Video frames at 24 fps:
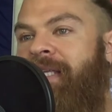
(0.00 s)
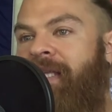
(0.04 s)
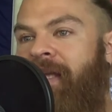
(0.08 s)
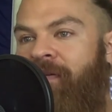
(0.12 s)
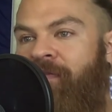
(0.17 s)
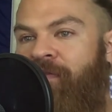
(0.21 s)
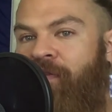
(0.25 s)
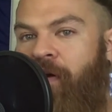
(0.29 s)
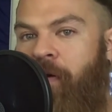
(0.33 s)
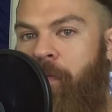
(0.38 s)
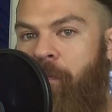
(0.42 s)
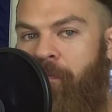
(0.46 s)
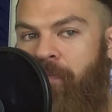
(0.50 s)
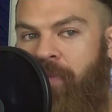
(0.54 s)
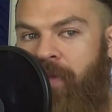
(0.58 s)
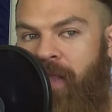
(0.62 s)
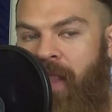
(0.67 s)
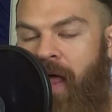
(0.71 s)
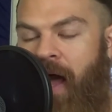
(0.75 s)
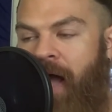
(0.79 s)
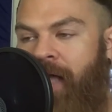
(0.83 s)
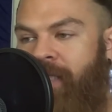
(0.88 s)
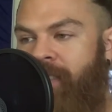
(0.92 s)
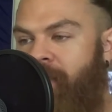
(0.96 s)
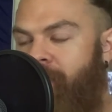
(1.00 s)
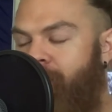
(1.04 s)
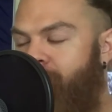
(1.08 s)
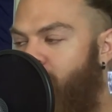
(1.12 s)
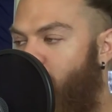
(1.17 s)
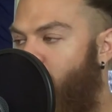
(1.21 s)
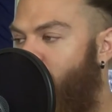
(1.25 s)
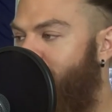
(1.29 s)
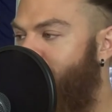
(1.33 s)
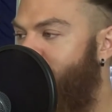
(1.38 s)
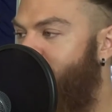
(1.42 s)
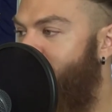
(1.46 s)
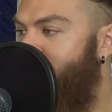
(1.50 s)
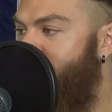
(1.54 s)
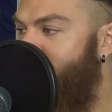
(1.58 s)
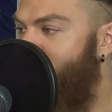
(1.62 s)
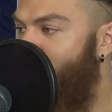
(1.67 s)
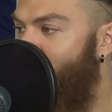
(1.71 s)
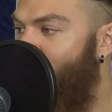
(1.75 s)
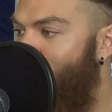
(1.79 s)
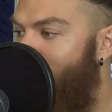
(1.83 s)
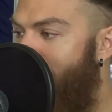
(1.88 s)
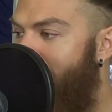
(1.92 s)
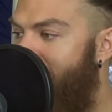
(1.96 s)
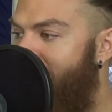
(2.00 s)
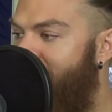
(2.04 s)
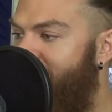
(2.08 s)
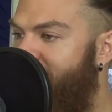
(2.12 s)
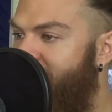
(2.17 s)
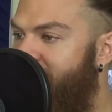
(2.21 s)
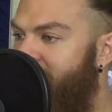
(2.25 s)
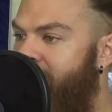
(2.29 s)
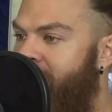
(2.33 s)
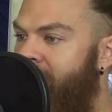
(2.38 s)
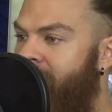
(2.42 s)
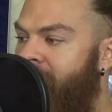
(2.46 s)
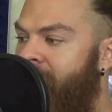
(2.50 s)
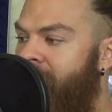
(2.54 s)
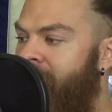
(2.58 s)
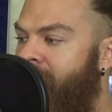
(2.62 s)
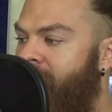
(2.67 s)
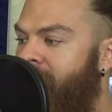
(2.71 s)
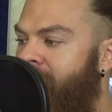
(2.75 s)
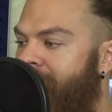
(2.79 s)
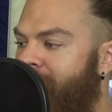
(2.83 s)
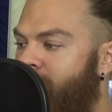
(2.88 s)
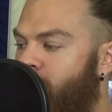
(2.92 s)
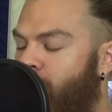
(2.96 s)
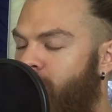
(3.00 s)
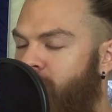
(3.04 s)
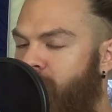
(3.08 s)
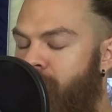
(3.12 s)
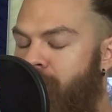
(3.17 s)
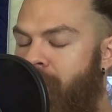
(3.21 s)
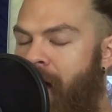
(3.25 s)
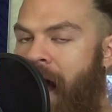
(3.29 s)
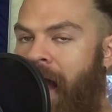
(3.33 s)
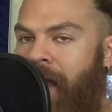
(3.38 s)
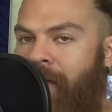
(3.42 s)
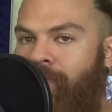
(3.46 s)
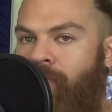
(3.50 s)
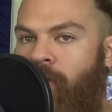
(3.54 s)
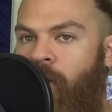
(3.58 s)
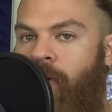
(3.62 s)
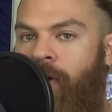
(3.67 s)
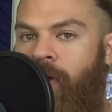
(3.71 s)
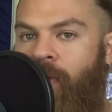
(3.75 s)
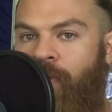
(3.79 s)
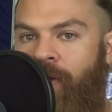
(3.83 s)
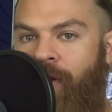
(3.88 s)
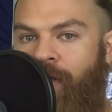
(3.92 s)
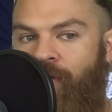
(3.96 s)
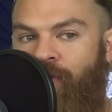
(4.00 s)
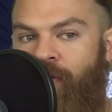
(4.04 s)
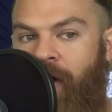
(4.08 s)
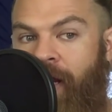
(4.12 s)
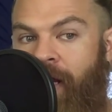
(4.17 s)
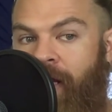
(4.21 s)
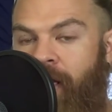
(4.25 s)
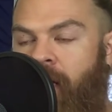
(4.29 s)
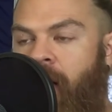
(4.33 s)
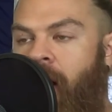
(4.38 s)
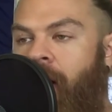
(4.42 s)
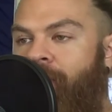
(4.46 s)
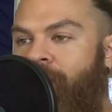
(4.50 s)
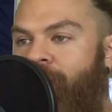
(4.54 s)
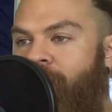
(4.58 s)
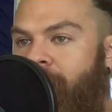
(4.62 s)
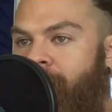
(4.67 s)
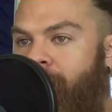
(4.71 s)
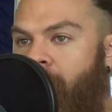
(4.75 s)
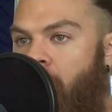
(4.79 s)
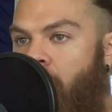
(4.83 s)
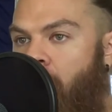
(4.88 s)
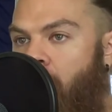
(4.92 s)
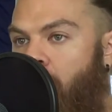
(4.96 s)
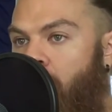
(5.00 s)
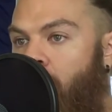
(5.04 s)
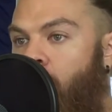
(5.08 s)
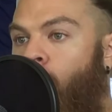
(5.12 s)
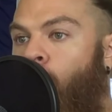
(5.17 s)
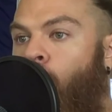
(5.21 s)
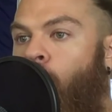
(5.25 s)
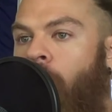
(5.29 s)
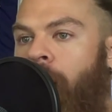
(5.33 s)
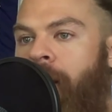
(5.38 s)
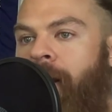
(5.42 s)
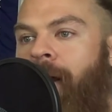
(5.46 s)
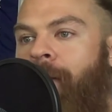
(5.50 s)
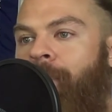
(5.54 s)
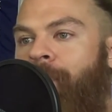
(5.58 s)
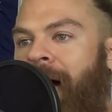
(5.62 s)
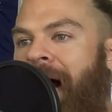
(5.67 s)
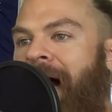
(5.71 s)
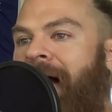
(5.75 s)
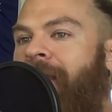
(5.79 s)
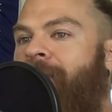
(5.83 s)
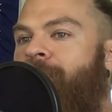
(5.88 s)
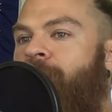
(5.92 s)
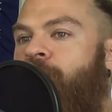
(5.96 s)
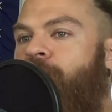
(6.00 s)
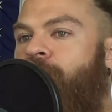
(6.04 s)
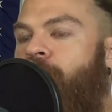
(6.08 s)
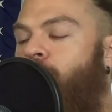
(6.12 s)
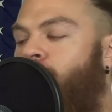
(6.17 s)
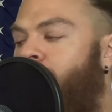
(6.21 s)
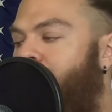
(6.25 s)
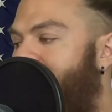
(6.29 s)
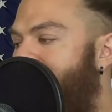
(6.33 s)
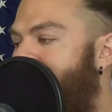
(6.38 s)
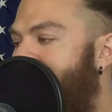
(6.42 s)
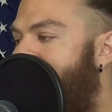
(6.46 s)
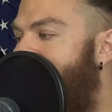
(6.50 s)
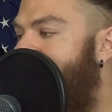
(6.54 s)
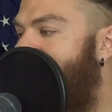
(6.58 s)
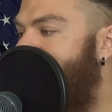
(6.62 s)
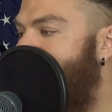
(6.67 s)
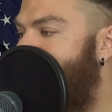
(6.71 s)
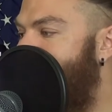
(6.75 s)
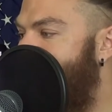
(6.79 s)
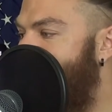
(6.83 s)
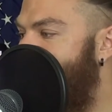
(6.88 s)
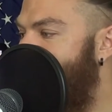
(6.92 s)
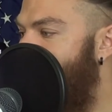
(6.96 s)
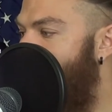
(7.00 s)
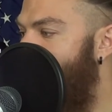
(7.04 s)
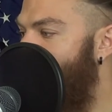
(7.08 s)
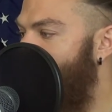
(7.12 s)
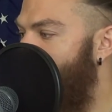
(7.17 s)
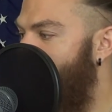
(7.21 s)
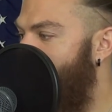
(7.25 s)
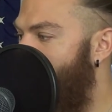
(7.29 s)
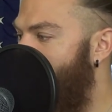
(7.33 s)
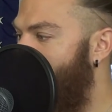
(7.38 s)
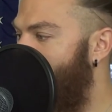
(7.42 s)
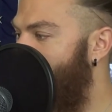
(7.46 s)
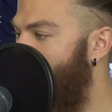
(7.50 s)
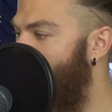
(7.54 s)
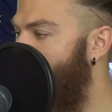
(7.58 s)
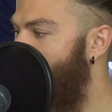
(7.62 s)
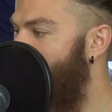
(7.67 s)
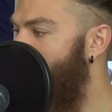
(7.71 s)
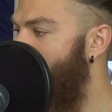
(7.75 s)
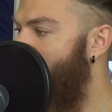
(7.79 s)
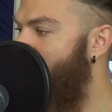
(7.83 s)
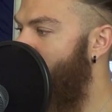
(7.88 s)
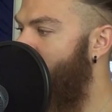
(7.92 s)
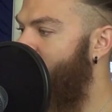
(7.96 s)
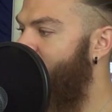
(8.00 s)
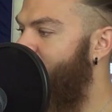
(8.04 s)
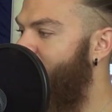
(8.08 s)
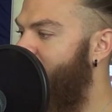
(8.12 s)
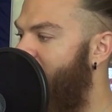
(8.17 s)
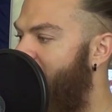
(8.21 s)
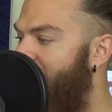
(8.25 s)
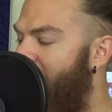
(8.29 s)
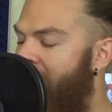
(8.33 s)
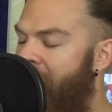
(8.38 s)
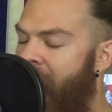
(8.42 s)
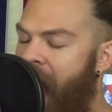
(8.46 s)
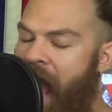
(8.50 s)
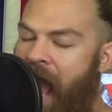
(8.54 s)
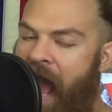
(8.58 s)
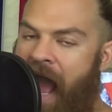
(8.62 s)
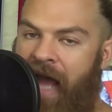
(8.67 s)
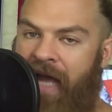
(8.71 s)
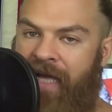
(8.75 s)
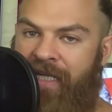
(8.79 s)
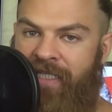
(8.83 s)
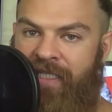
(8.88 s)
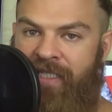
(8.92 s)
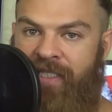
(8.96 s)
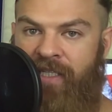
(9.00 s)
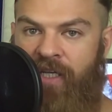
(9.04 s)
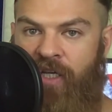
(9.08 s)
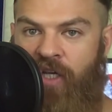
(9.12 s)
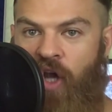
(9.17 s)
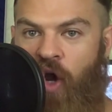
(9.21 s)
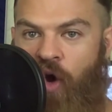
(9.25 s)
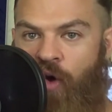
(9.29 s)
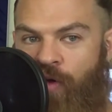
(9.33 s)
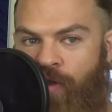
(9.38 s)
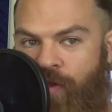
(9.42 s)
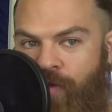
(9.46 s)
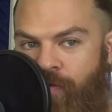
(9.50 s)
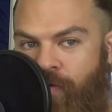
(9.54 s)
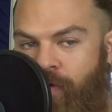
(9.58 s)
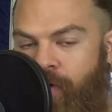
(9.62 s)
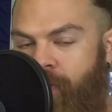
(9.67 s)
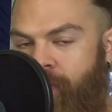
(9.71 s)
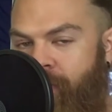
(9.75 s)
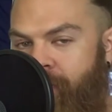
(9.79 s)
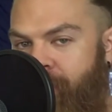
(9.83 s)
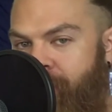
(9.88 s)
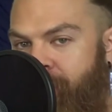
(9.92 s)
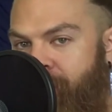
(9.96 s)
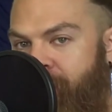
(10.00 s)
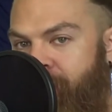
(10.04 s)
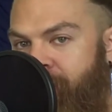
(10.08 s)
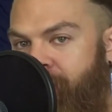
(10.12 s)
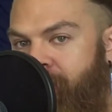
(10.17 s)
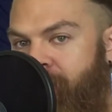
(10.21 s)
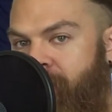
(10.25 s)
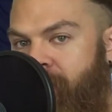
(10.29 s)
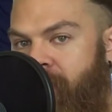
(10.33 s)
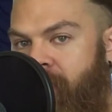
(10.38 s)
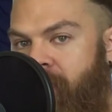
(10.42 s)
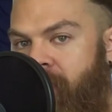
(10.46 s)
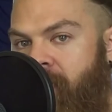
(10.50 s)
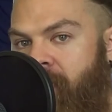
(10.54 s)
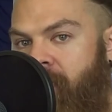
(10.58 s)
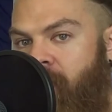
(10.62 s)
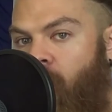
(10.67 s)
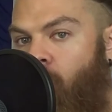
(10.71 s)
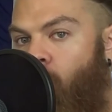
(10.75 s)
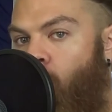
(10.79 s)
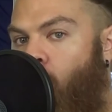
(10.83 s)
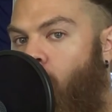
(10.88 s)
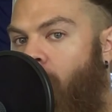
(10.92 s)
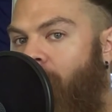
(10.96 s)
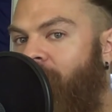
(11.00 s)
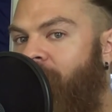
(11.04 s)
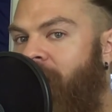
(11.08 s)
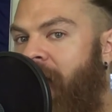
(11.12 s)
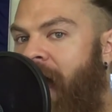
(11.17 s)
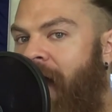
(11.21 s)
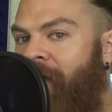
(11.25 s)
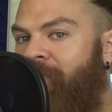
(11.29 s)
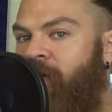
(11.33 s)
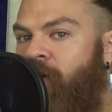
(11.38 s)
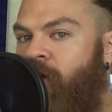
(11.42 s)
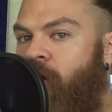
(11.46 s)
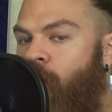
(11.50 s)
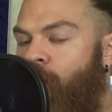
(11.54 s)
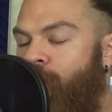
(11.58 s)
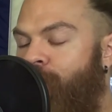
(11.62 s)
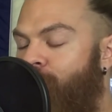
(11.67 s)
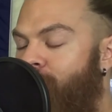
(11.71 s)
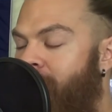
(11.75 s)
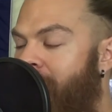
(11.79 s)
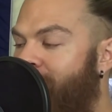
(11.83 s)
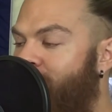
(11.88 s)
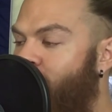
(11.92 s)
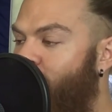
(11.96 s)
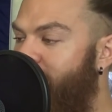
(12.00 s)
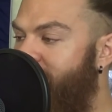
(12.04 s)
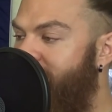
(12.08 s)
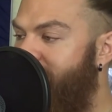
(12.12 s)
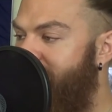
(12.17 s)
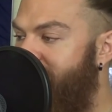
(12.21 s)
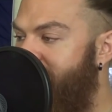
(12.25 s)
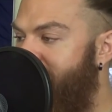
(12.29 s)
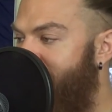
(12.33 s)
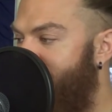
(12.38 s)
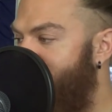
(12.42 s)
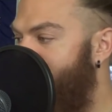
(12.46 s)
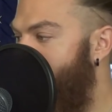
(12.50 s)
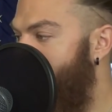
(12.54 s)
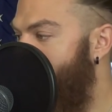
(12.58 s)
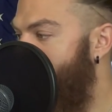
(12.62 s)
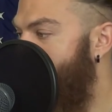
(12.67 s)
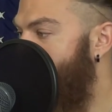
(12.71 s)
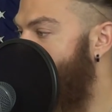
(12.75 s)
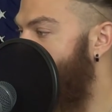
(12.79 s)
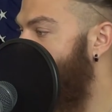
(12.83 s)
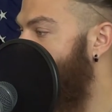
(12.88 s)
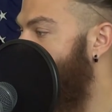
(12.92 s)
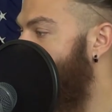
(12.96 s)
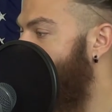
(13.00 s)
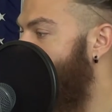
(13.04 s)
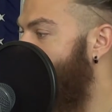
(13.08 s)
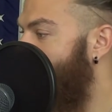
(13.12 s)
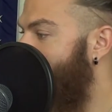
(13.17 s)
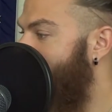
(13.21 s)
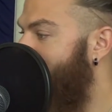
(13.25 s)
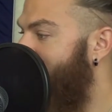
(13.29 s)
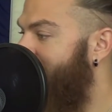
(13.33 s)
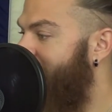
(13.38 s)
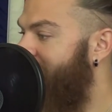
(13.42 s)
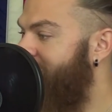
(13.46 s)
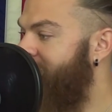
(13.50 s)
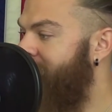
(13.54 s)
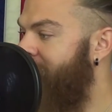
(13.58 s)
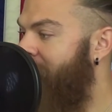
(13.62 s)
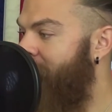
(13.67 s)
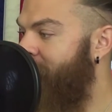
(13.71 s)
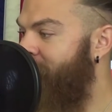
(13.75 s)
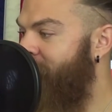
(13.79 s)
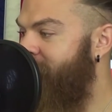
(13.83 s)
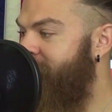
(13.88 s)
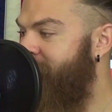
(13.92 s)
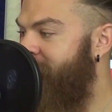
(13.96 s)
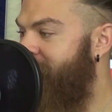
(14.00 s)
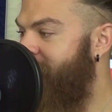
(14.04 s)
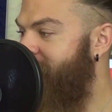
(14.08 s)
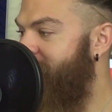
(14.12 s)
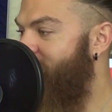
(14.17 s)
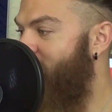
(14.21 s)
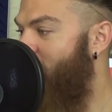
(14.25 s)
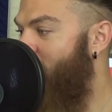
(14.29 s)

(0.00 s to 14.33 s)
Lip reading: different plots and points on this graph that it's almost mind-blowing when you try to cover them all, what a bodybuilder and what a guy at this top of the level has to go through, what they have to go through. And everyone's different. Tom, you were saying,